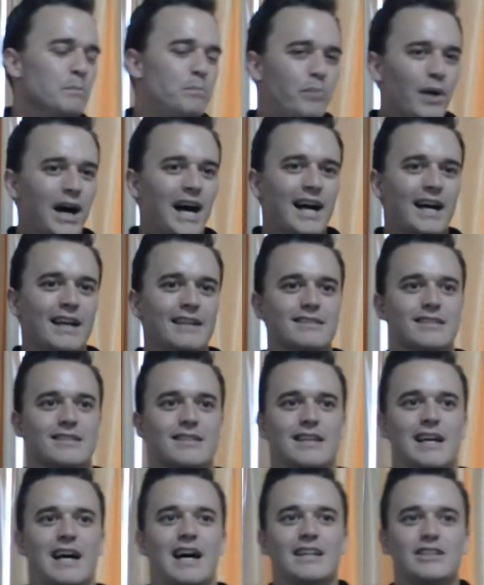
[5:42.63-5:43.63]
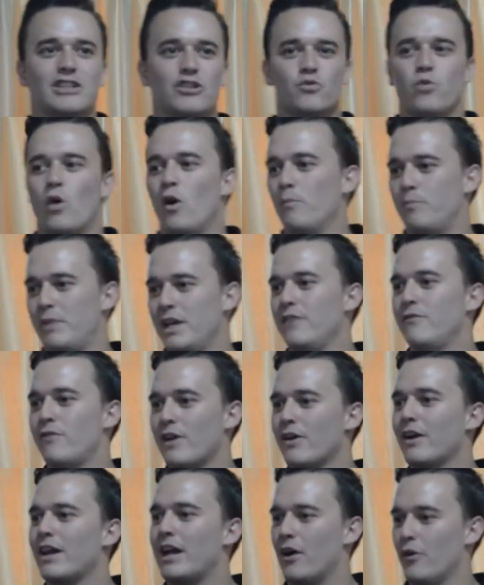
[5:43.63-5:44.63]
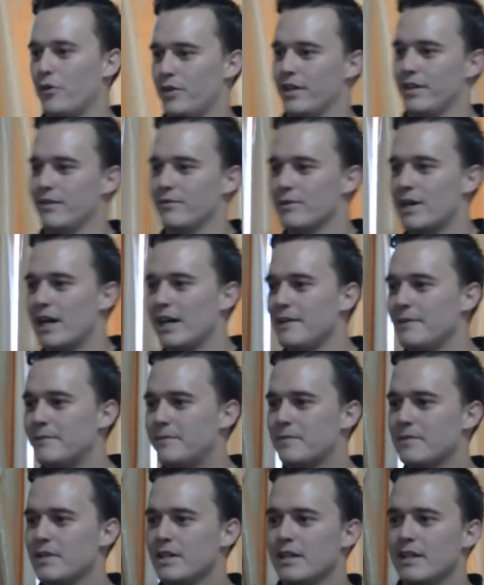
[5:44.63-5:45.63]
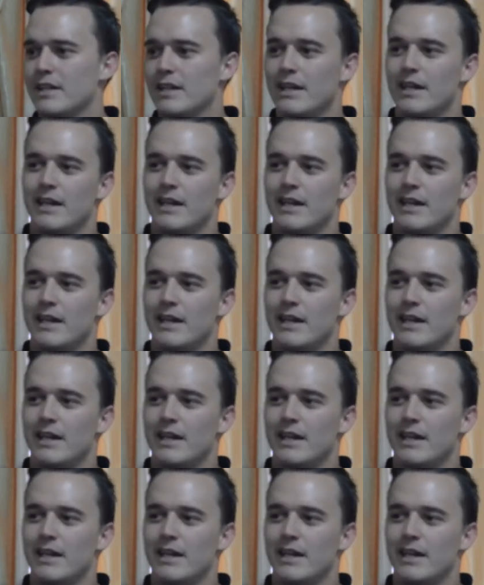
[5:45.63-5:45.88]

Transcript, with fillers: but I just won't be very healthy, right? Right.